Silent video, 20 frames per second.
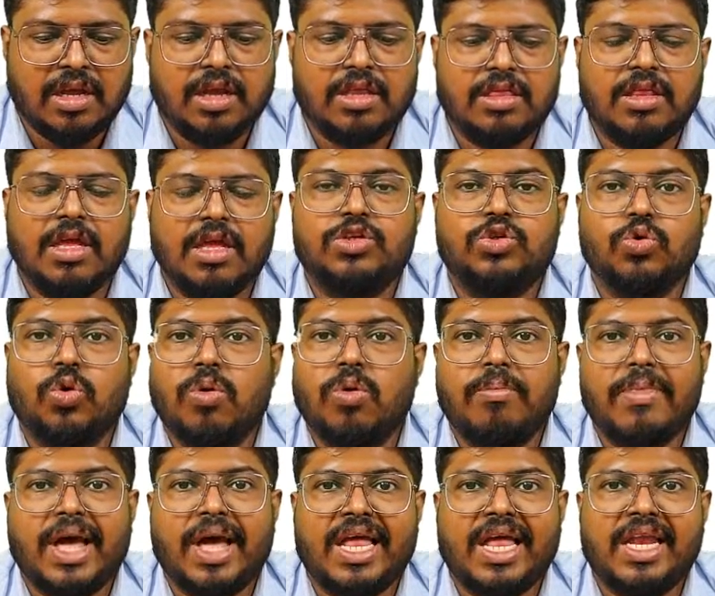The two
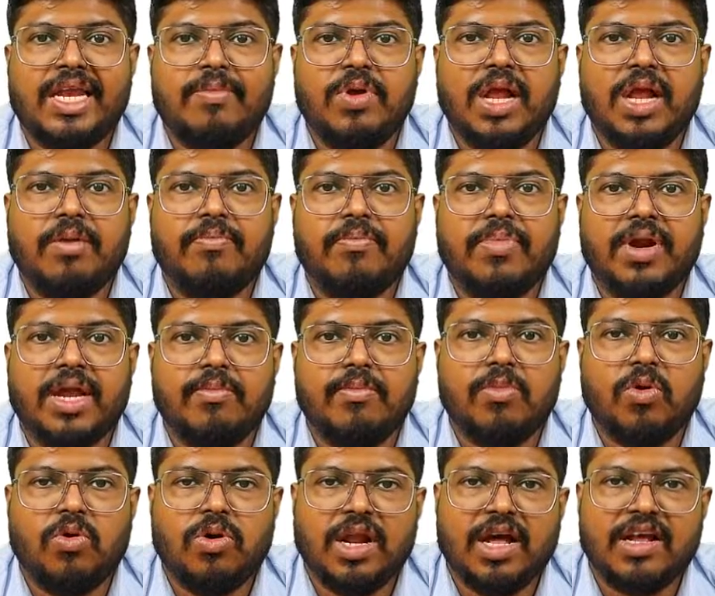mandibular
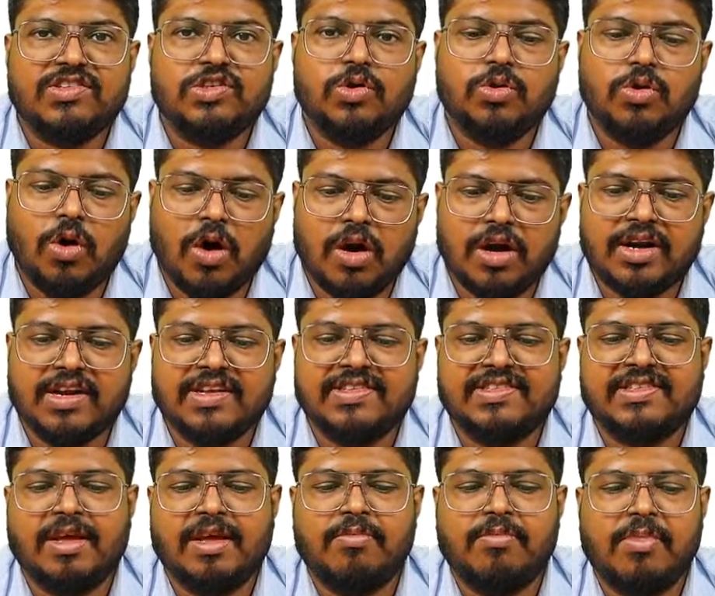premolars do not
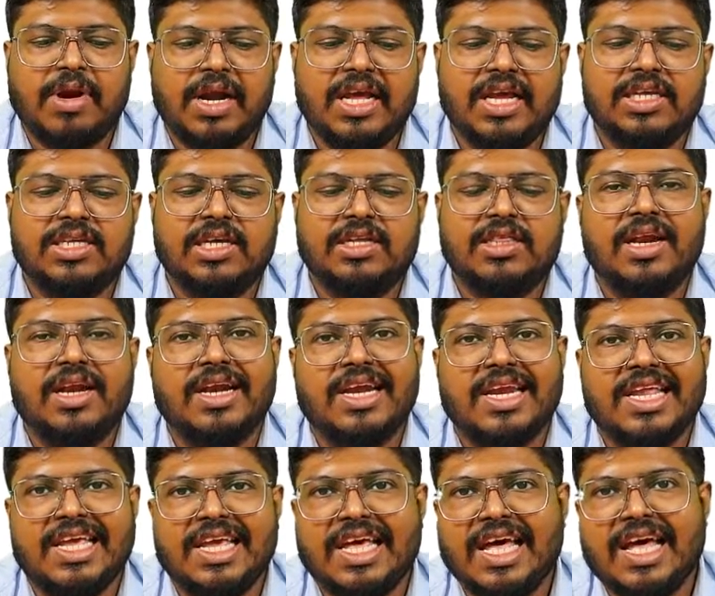resemble each other
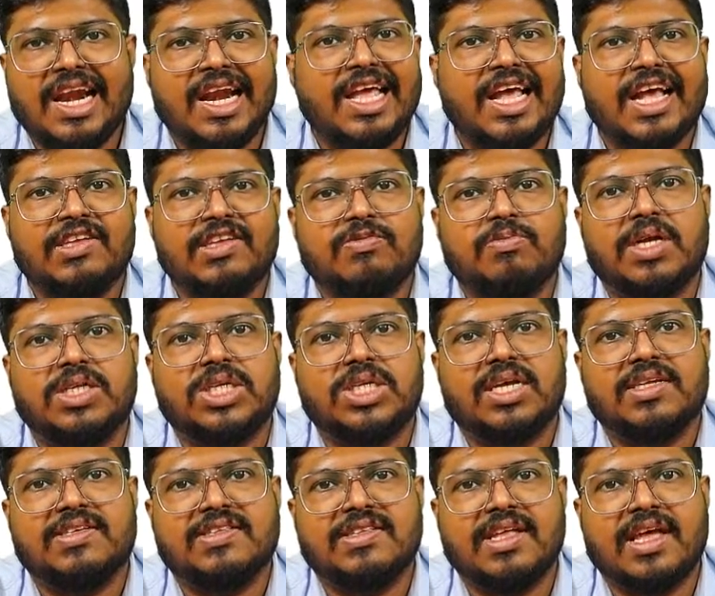nearly as much
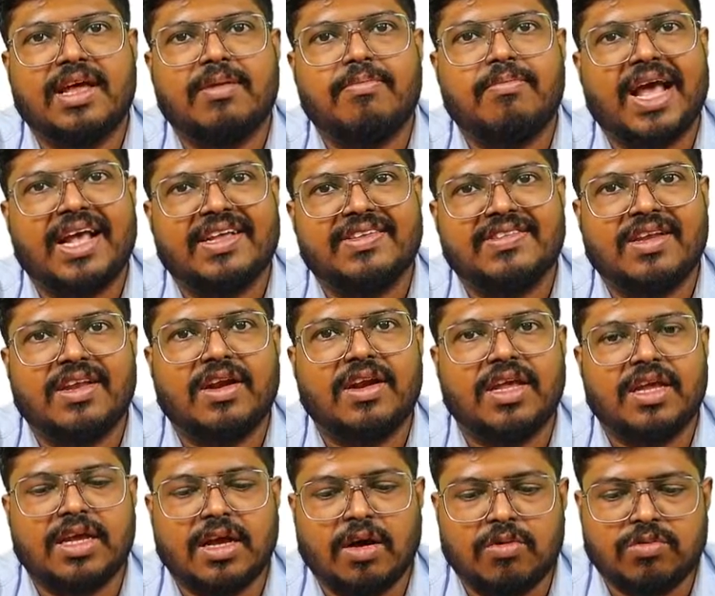as their
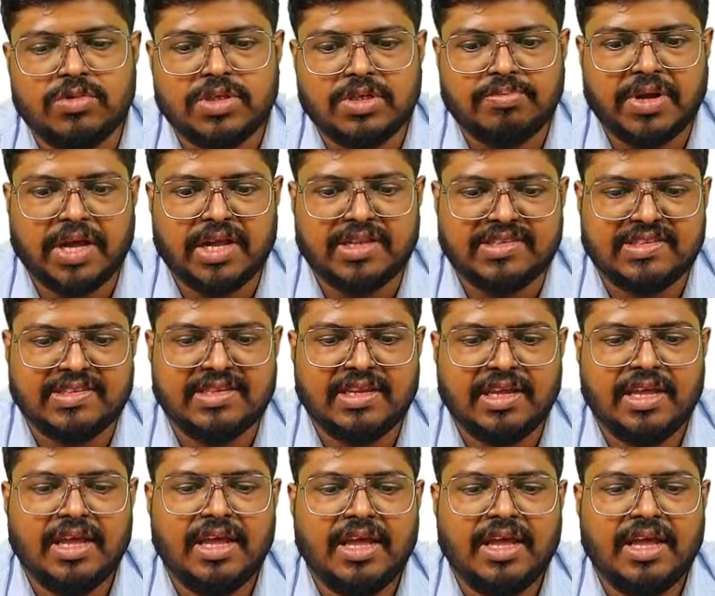maxillary counterparts.